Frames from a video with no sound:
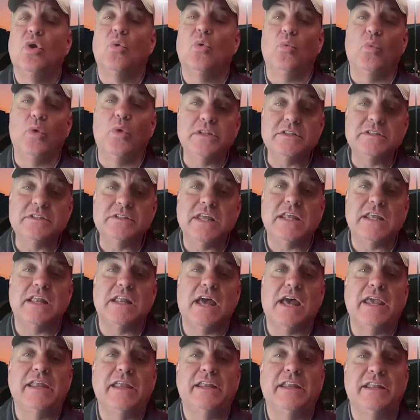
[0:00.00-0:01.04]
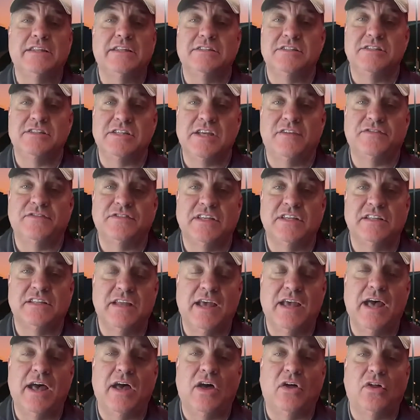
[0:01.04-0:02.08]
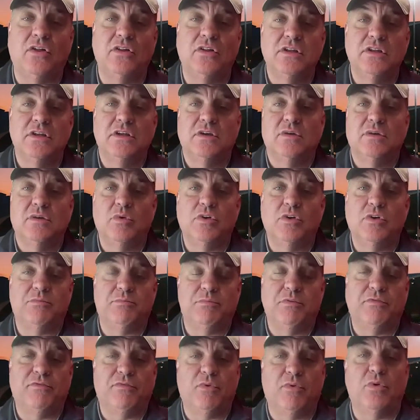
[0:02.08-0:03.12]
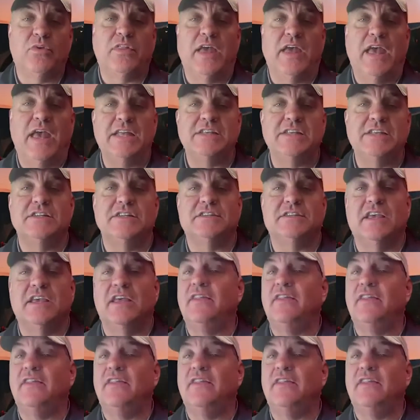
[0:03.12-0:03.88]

Wednesday night, it's Jeff Centel with Before the Hedges.